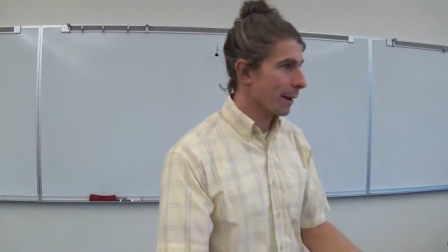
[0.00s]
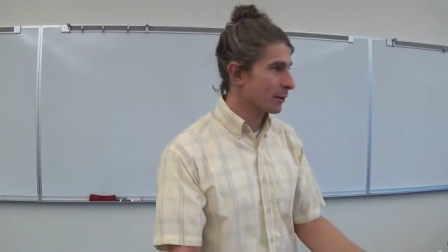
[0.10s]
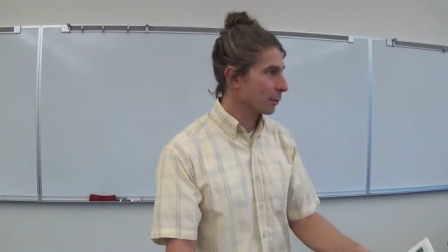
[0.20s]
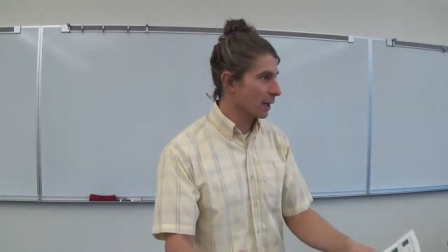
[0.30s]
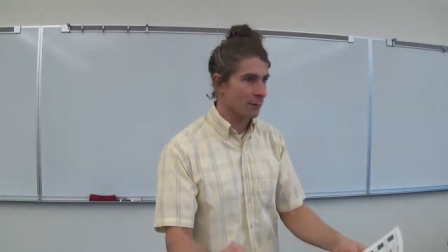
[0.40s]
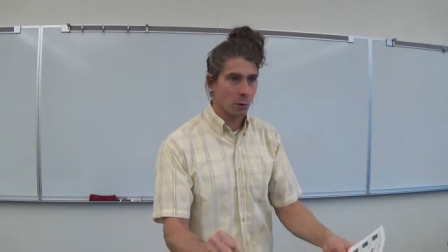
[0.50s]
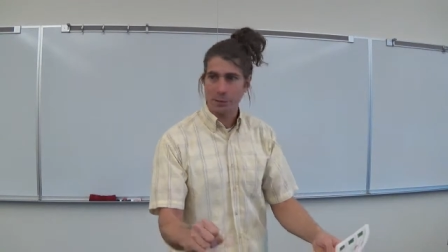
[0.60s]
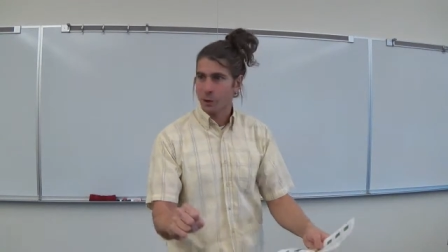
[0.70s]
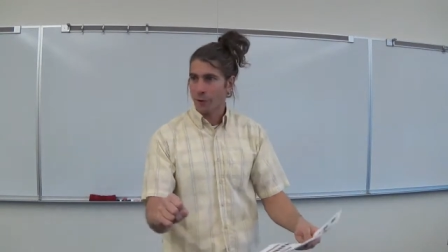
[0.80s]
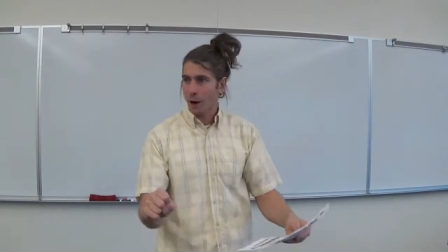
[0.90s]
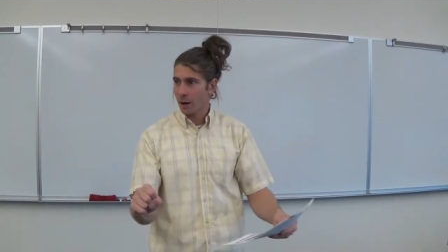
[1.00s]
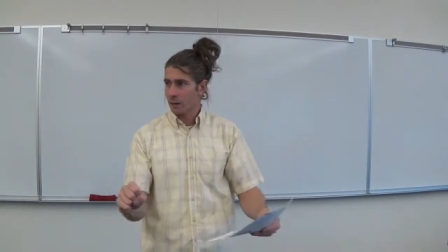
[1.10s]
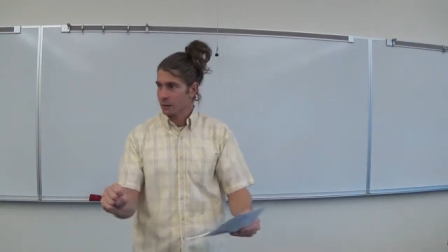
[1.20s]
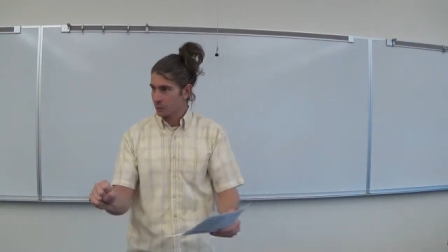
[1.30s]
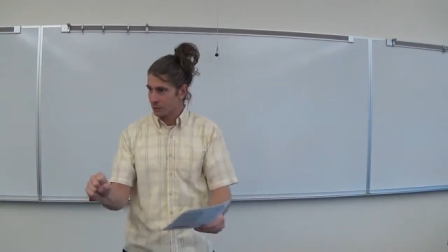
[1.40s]
Back to 11. With me so
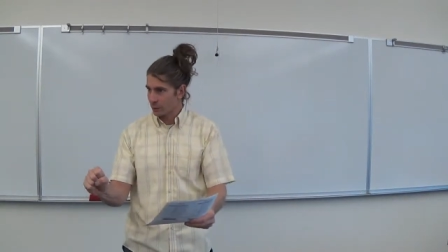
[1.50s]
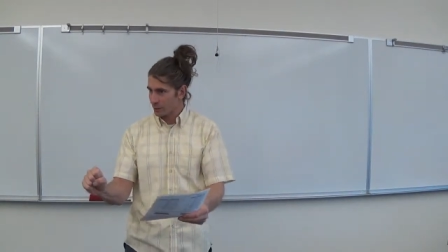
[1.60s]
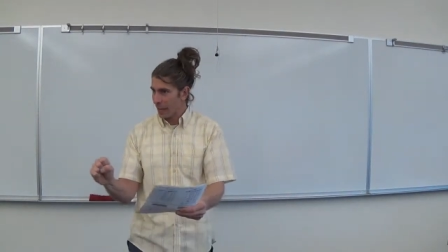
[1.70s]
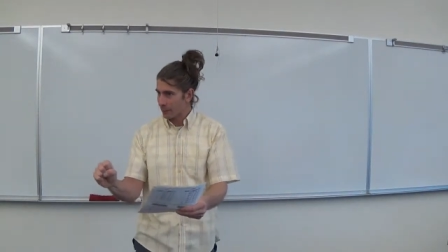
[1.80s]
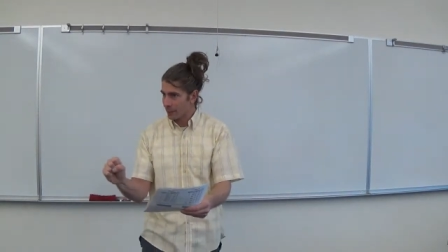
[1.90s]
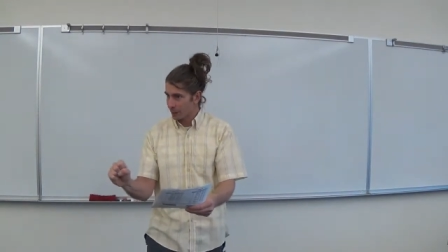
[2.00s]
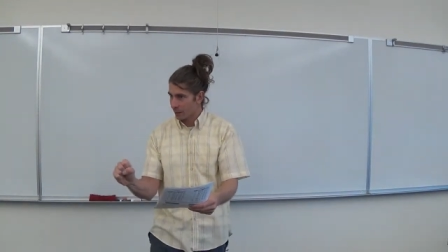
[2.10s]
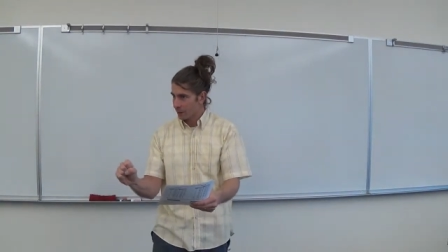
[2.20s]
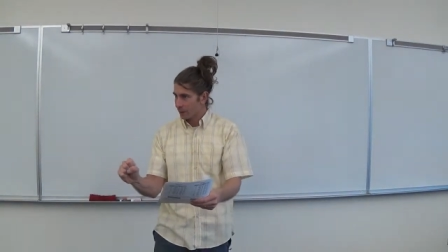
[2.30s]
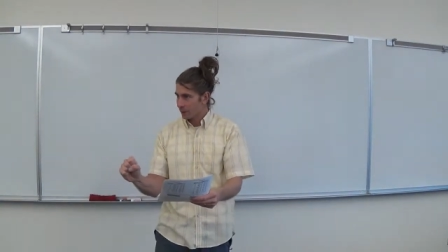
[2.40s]
far? See what's, what's happening here?